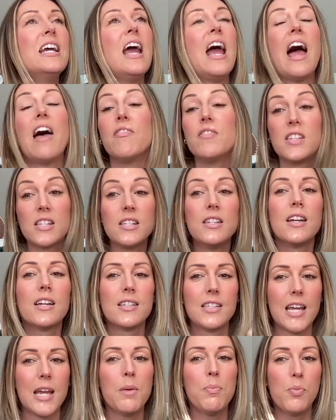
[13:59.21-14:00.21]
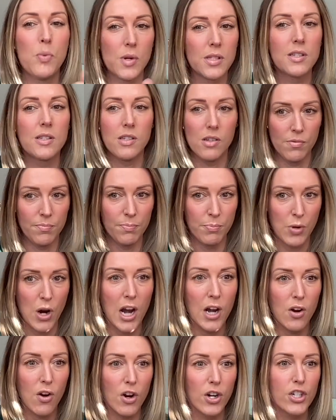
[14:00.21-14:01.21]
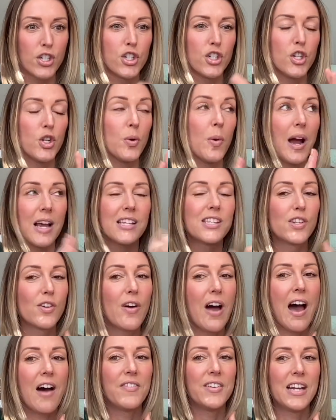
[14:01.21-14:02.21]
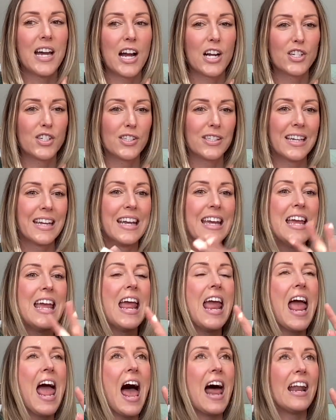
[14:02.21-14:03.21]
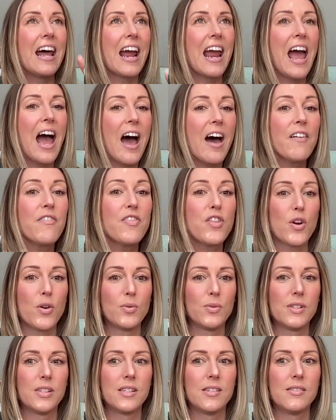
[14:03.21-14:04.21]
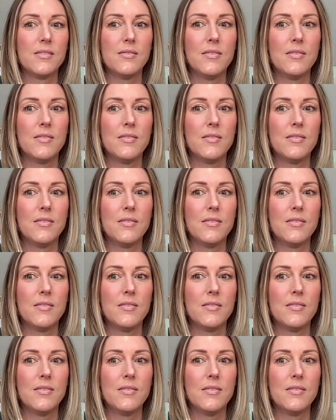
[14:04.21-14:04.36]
And the Snick tape was bright orange too. I still have it actually. And I have those